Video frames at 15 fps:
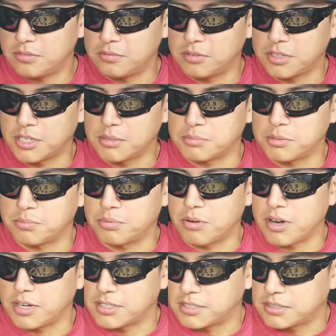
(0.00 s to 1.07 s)
when it comes to
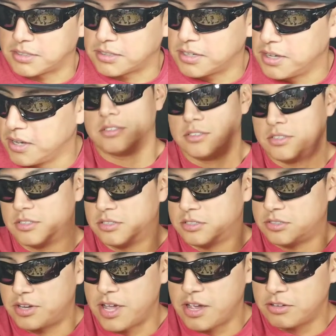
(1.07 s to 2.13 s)
pricing.
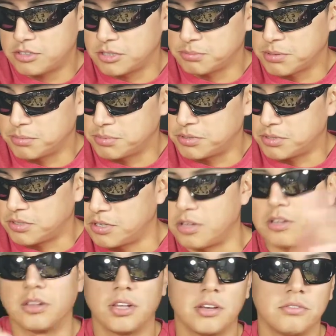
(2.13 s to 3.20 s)
So now it jumps up to
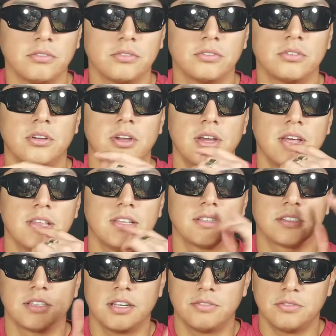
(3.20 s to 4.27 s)
another level.
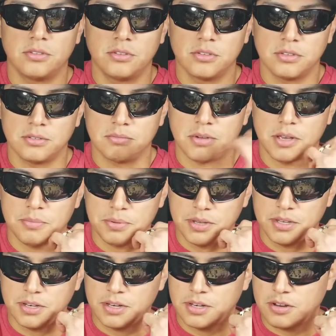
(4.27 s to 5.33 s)
This level, in my
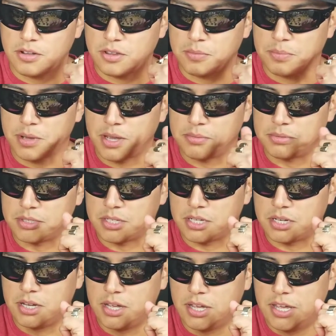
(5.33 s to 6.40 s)
opinion, are the pipes
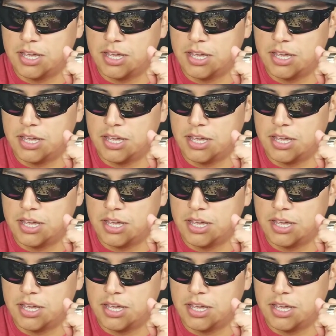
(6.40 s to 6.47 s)
that